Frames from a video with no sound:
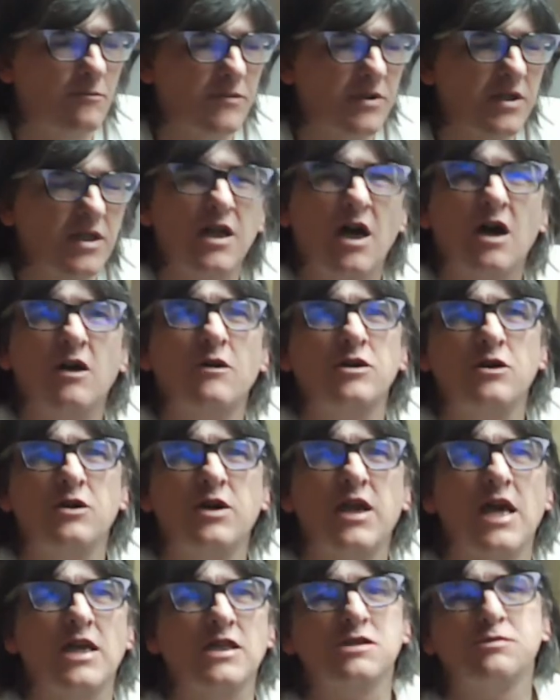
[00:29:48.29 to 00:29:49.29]
You
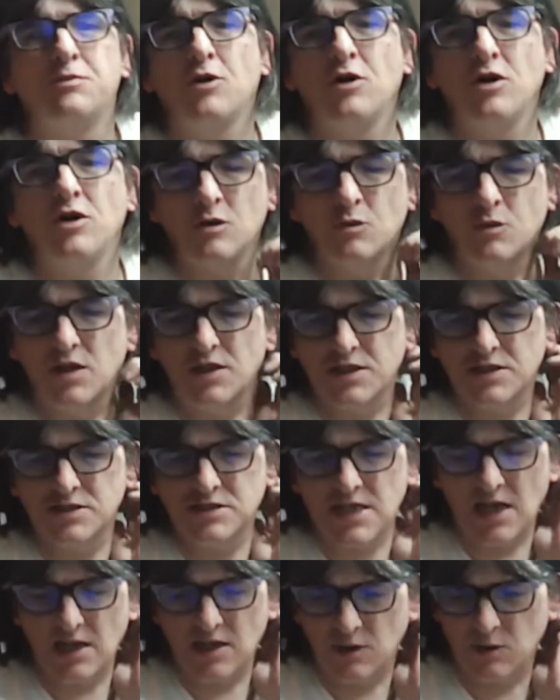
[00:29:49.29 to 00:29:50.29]
get spoilt with
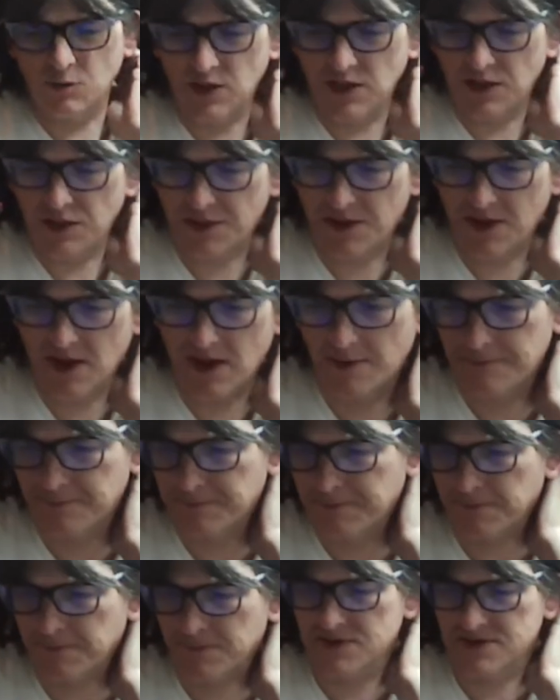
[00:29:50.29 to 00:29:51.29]

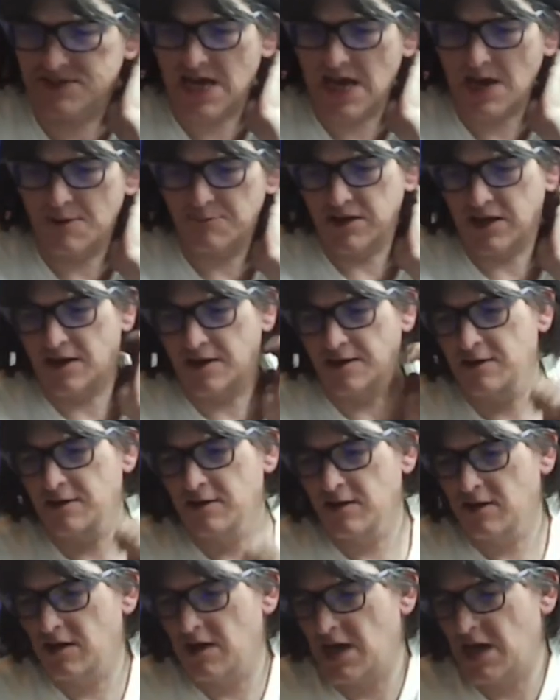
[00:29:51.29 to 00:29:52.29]
Tamiya,
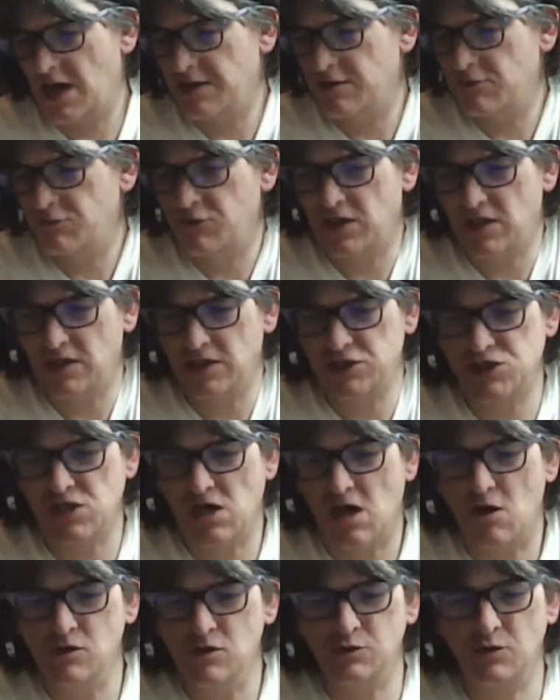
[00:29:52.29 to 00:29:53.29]
and it really
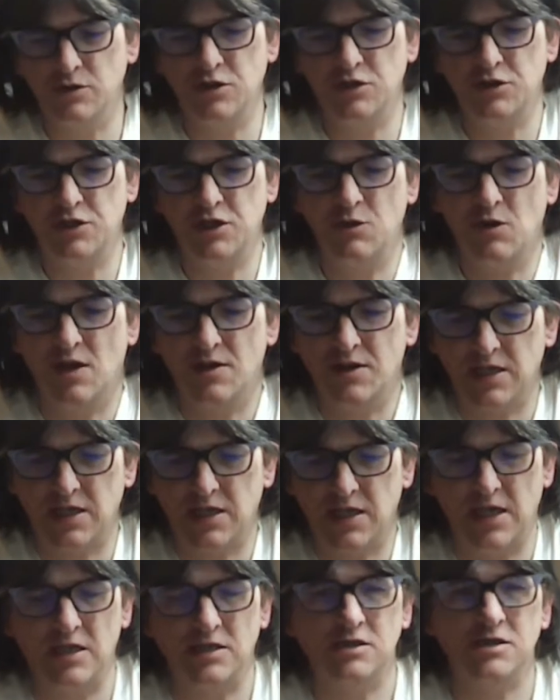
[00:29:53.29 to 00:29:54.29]
shows when you do other
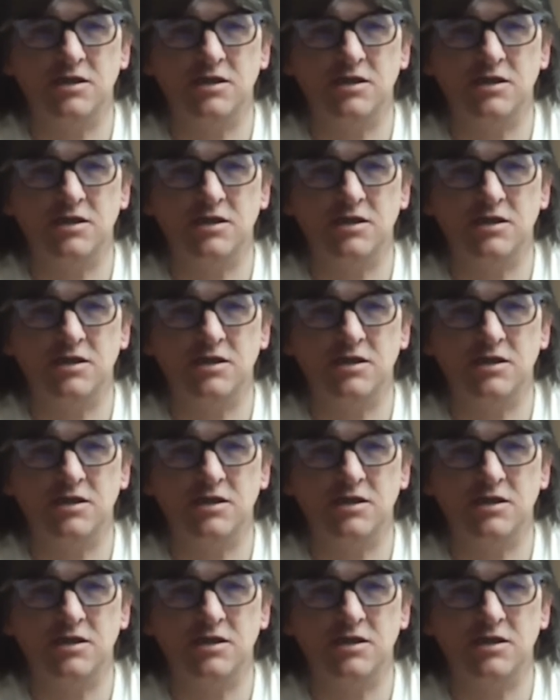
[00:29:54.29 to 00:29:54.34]
kits.